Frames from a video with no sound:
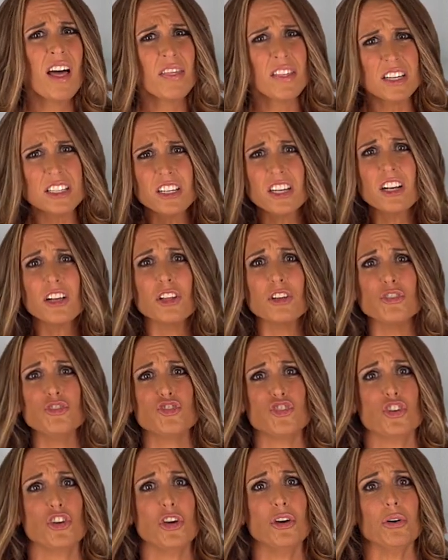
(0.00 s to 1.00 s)
This
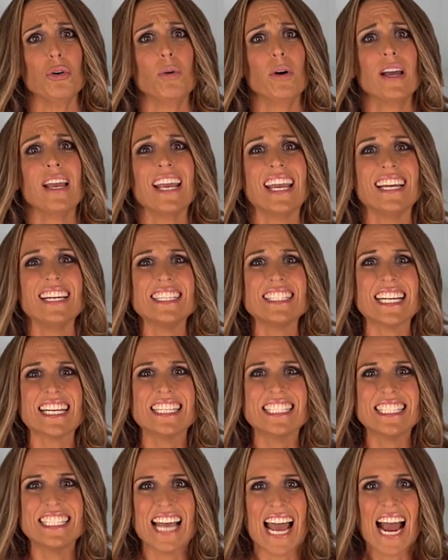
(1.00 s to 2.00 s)
includes you, and is
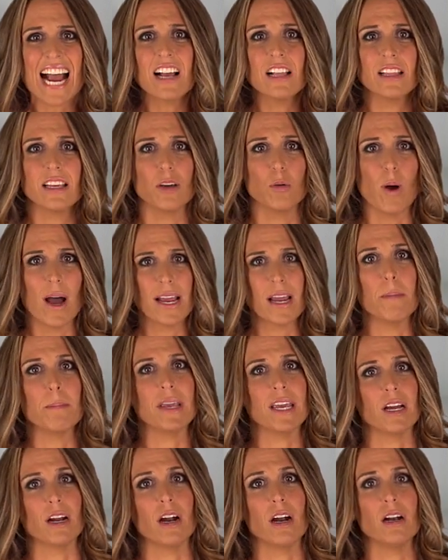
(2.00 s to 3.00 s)
exactly why I'm
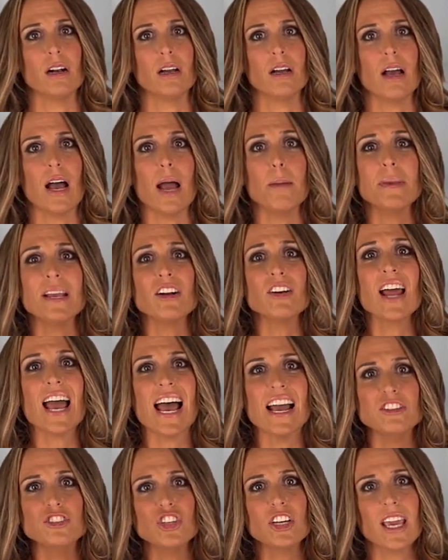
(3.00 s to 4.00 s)
here. I'm here to
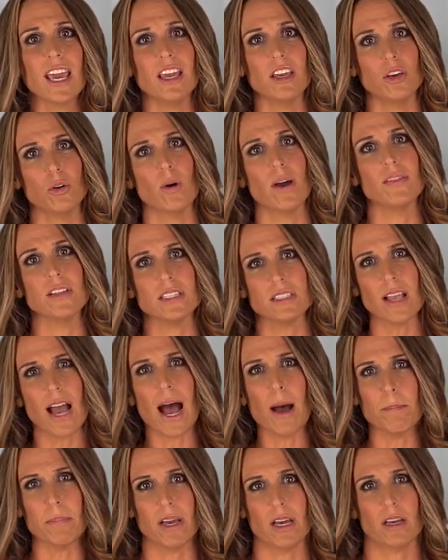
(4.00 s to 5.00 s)
educate you on this
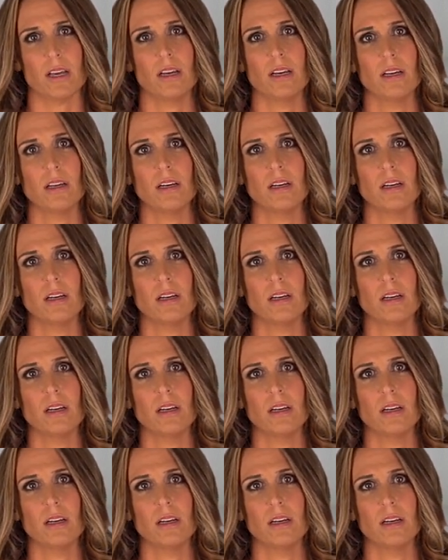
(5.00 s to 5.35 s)
topic.